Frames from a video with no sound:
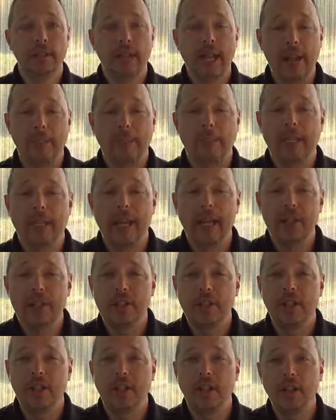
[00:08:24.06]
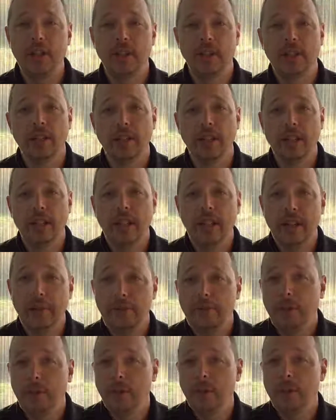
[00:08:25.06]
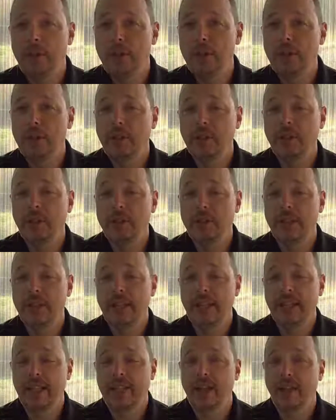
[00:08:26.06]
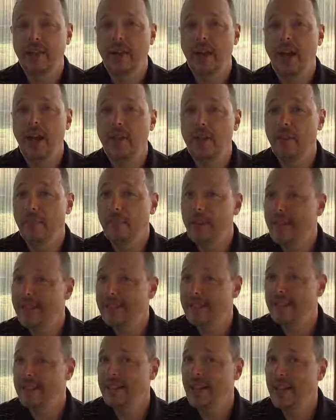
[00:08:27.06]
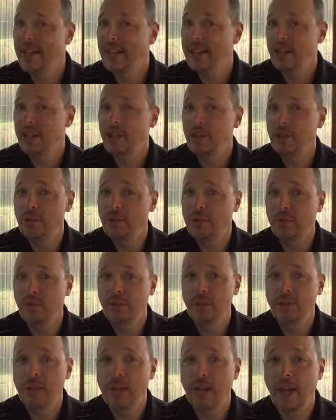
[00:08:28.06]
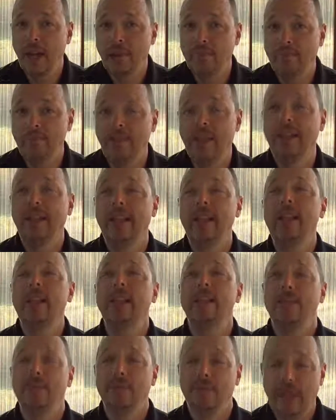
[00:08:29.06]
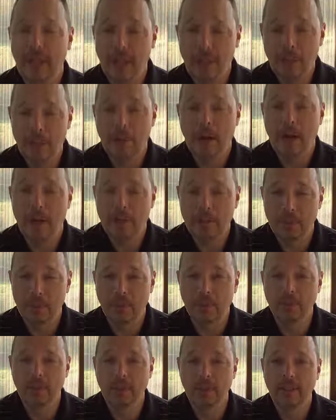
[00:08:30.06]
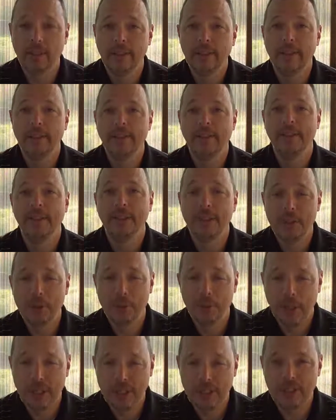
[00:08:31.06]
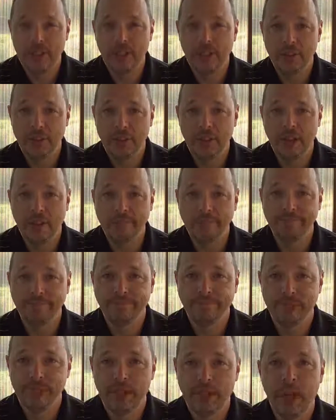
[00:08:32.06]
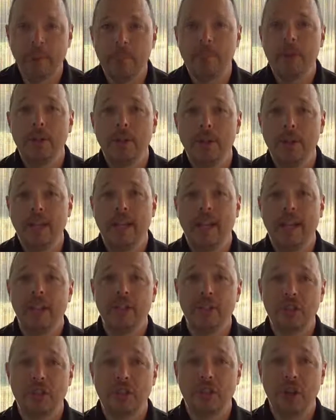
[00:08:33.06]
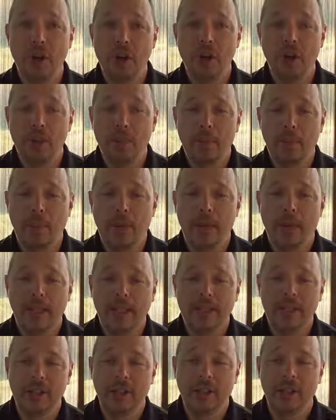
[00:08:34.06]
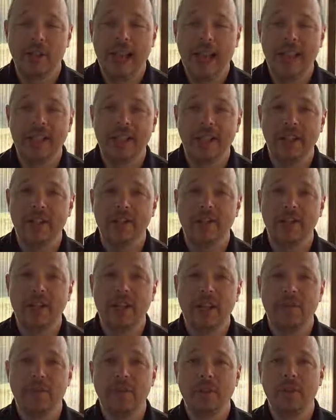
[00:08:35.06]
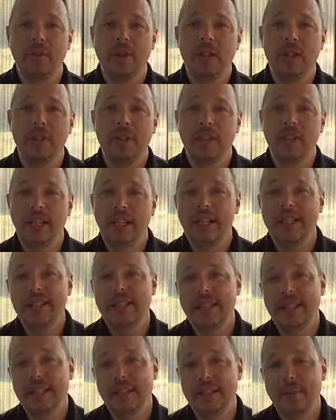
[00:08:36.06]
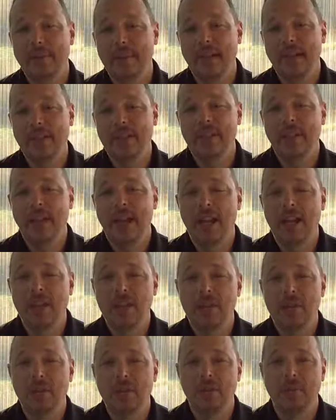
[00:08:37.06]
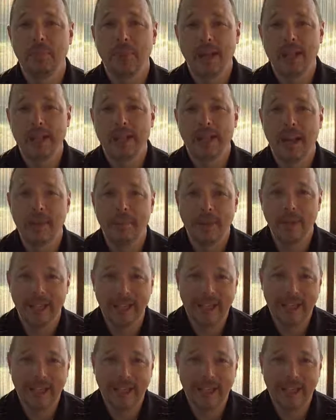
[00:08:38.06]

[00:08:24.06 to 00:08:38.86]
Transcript: The application here if you are doing those things that are not the best and highest use of your time, it is very possible that you're wasting your time. Stop doing that. Start applying. Start asking yourself the question Is this the best and highest use of my time?